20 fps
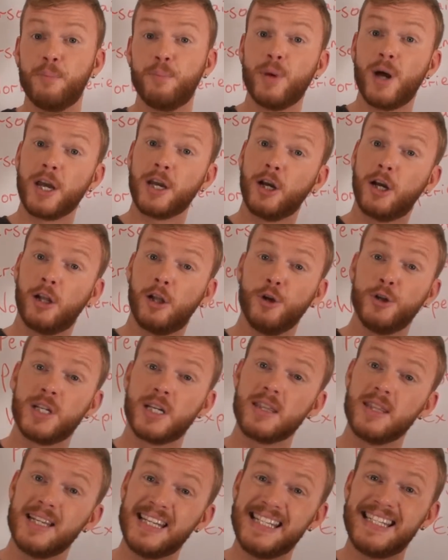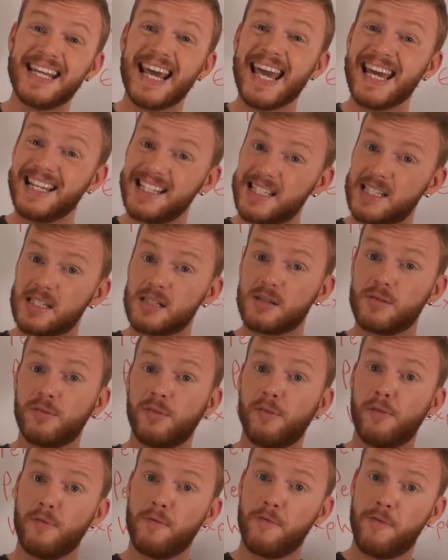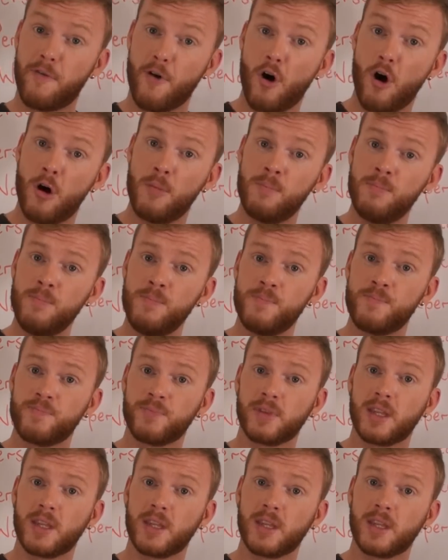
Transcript: including the dates from